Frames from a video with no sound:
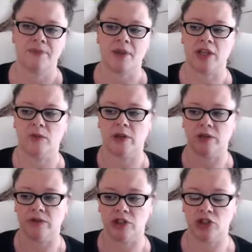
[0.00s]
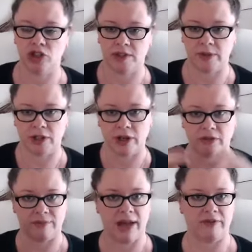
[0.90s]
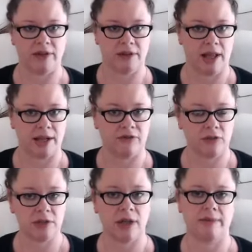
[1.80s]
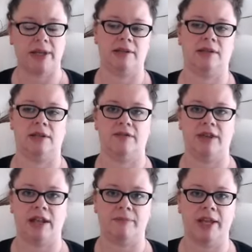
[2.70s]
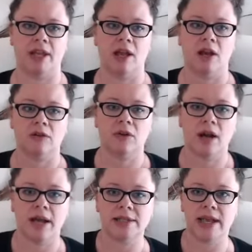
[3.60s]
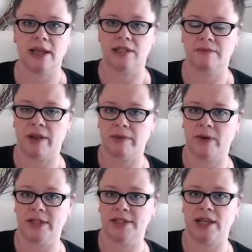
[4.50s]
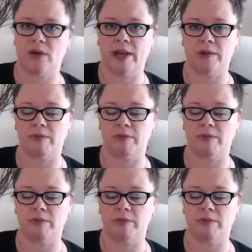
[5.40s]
And you want to reduce, you want to go from having like a full-time caseload of EAP right down to maybe 1 day a week,